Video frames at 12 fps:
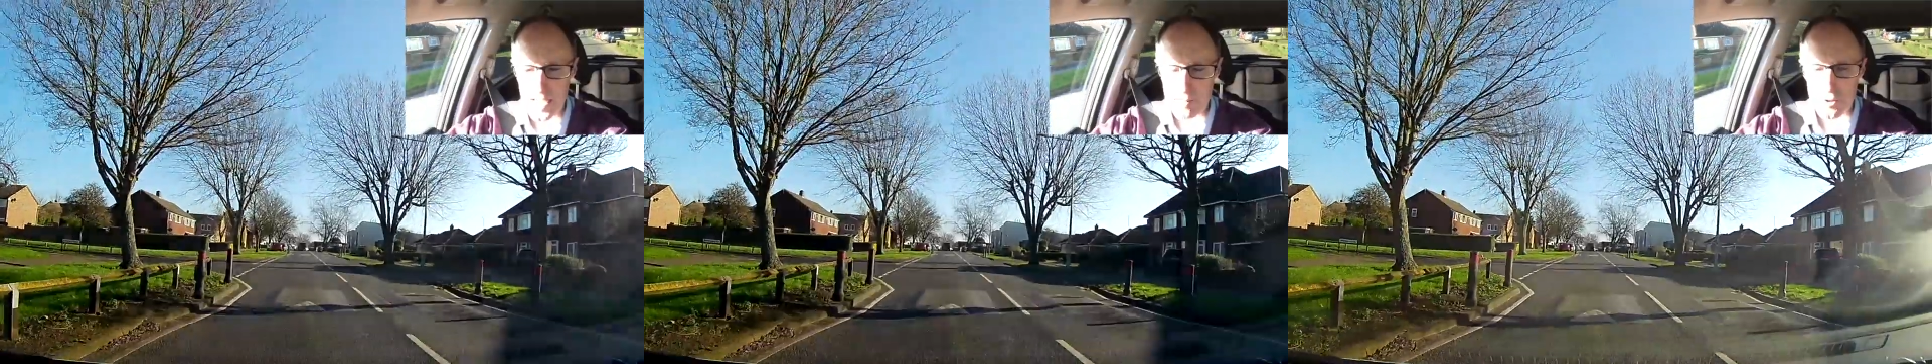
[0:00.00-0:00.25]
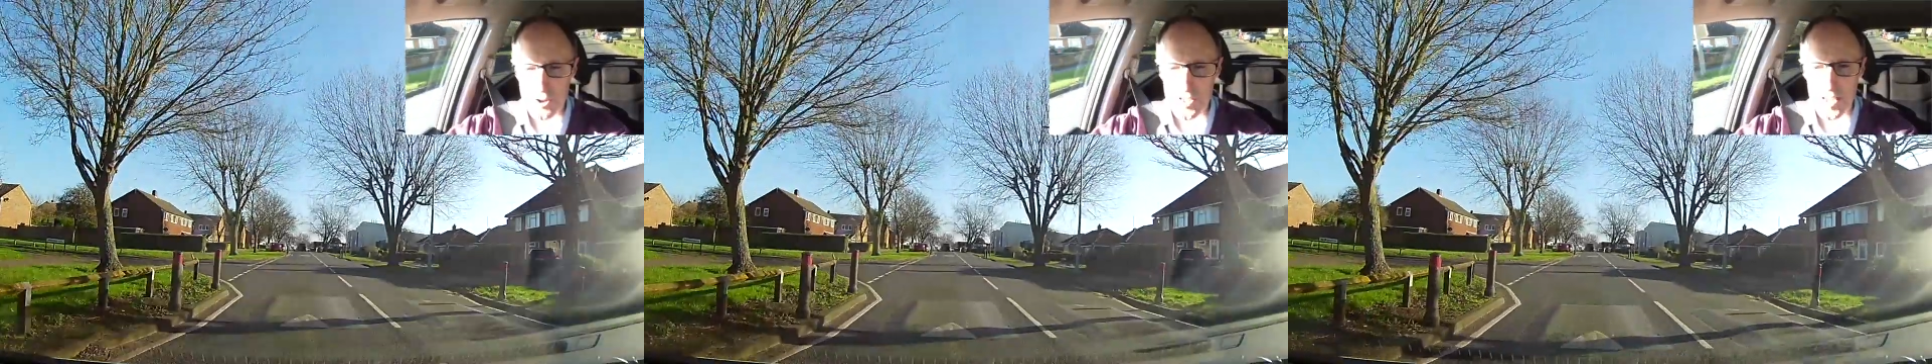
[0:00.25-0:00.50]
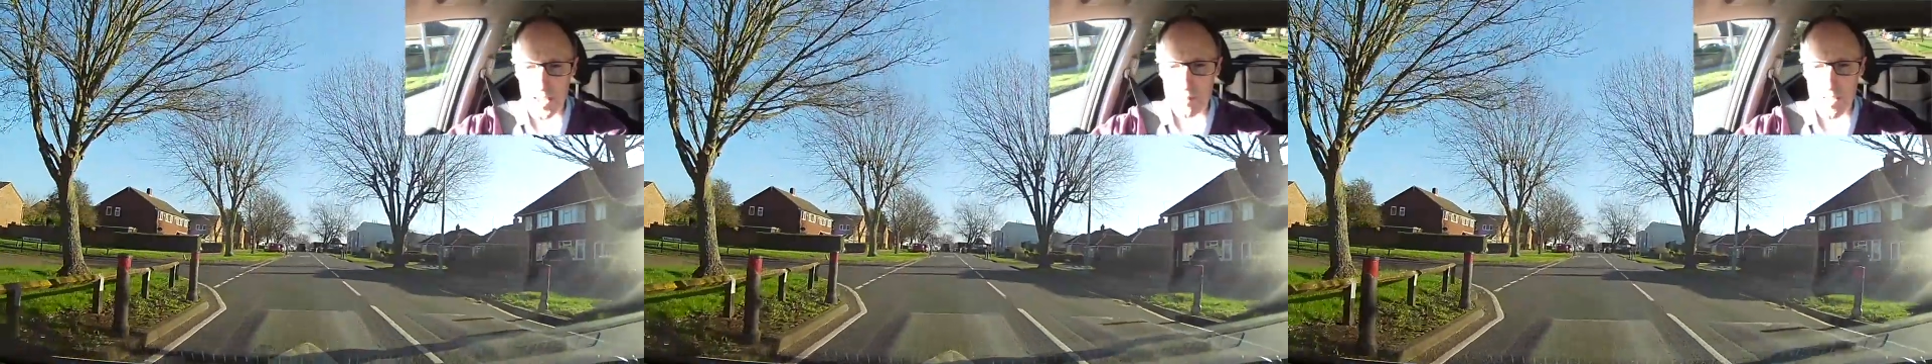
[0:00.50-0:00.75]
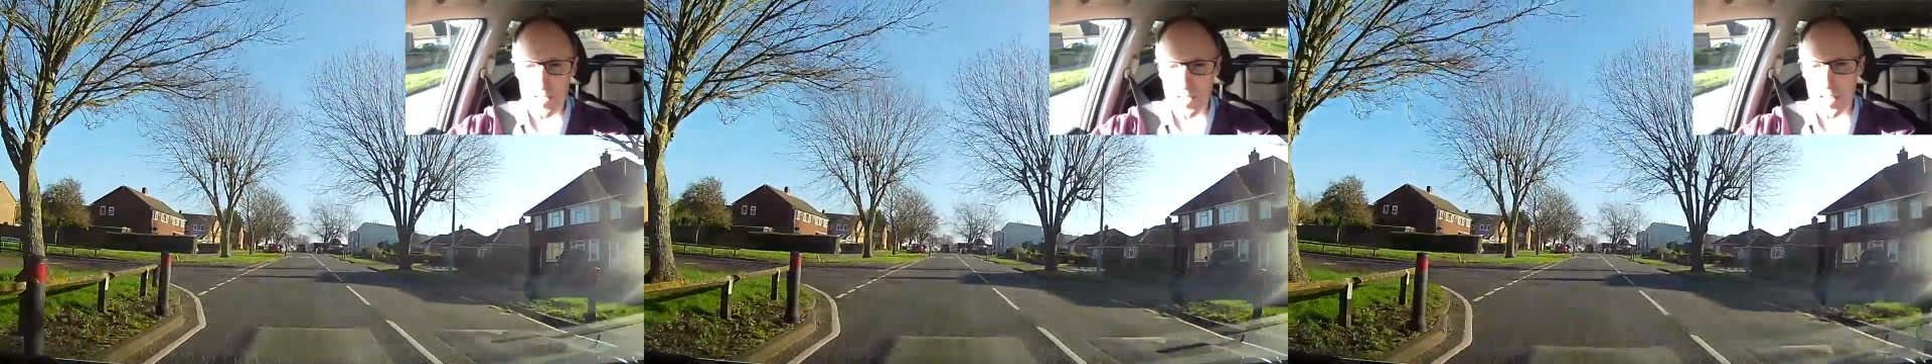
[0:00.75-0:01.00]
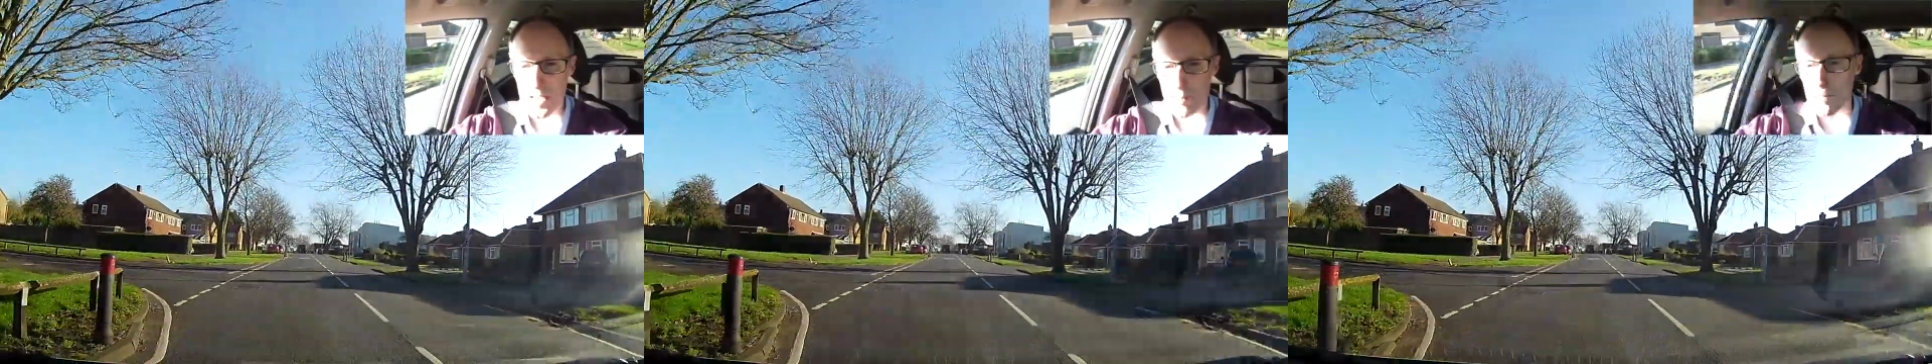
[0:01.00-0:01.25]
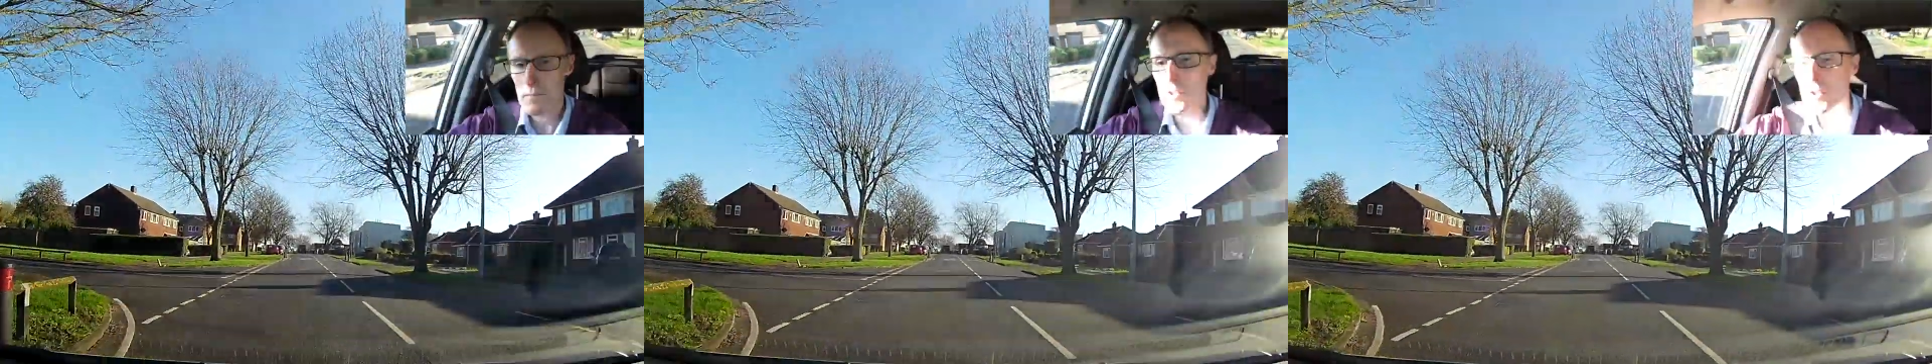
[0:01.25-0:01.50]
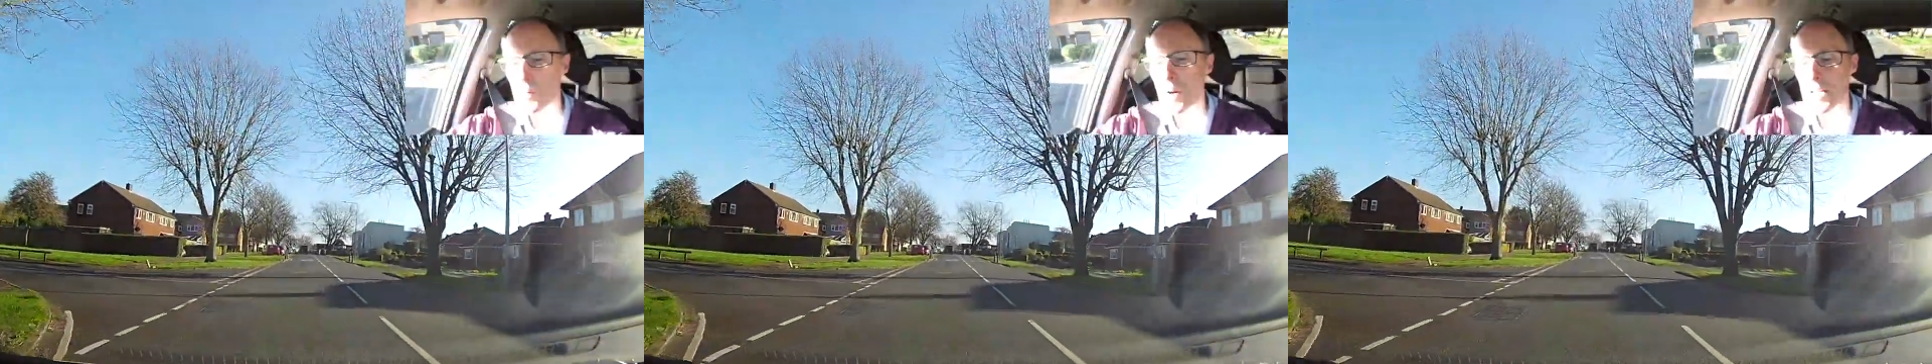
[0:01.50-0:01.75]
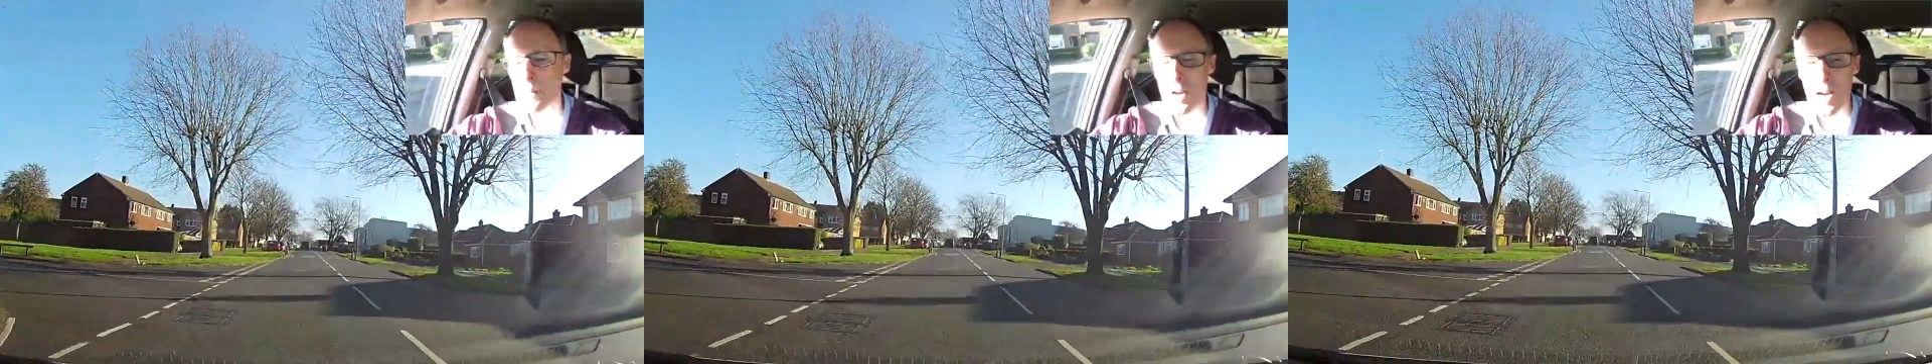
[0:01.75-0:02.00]
I'm just taking my time,
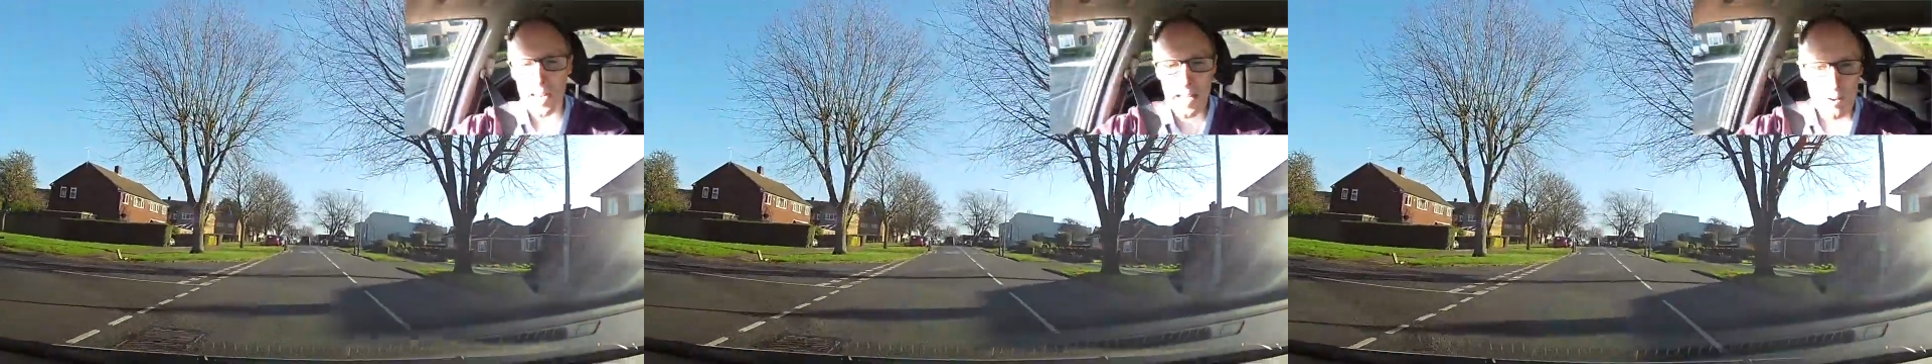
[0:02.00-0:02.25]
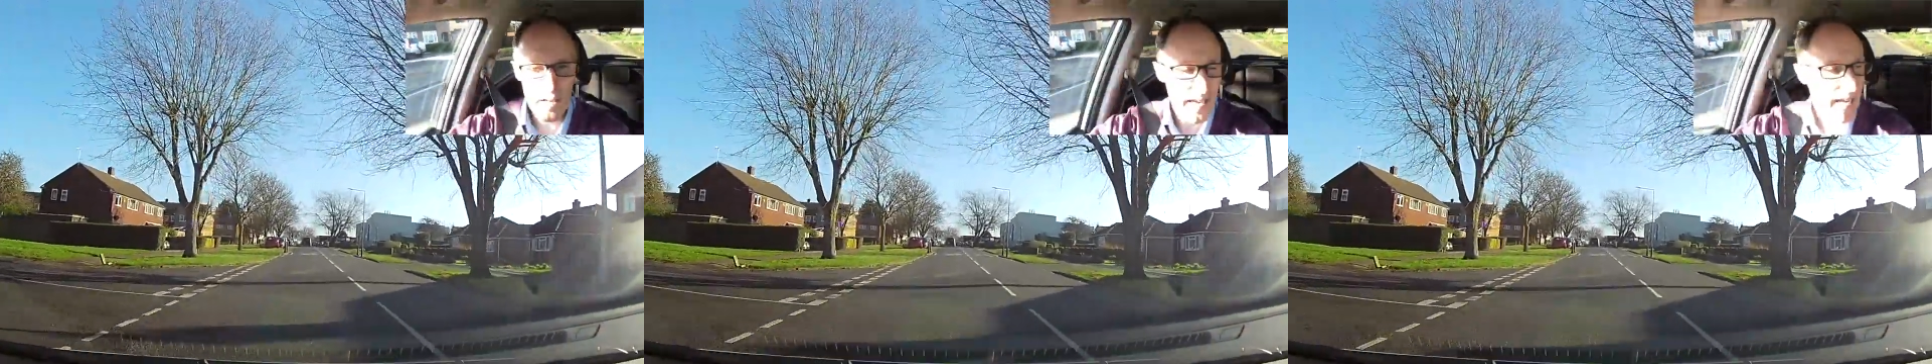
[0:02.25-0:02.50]
20 mile an hour,